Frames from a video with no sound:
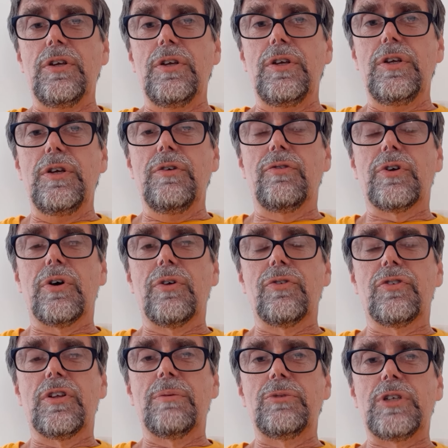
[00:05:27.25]
you've got
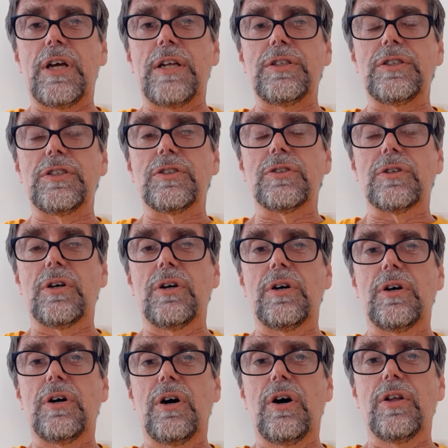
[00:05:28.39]
some challenges
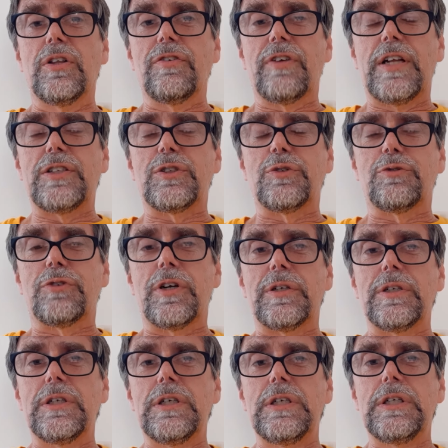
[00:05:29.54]
on the financial front.